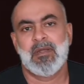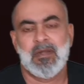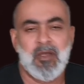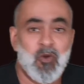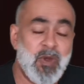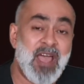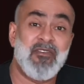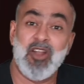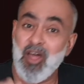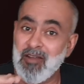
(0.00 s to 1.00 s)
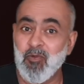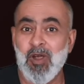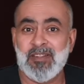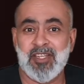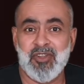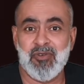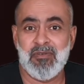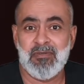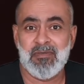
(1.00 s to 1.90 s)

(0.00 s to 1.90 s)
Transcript: We have a lot of work to do.